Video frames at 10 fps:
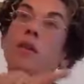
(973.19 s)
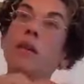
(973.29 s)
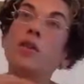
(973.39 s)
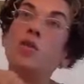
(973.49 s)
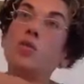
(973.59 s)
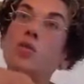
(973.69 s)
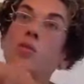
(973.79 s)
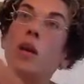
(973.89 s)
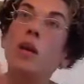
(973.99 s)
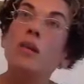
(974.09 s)
as you
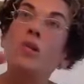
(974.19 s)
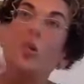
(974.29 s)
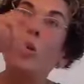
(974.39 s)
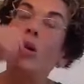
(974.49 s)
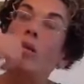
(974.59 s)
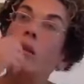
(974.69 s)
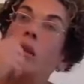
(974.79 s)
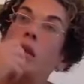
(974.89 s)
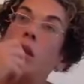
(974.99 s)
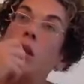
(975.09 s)
kind of toil
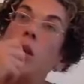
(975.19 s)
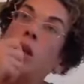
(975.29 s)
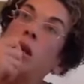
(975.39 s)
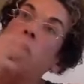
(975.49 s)
in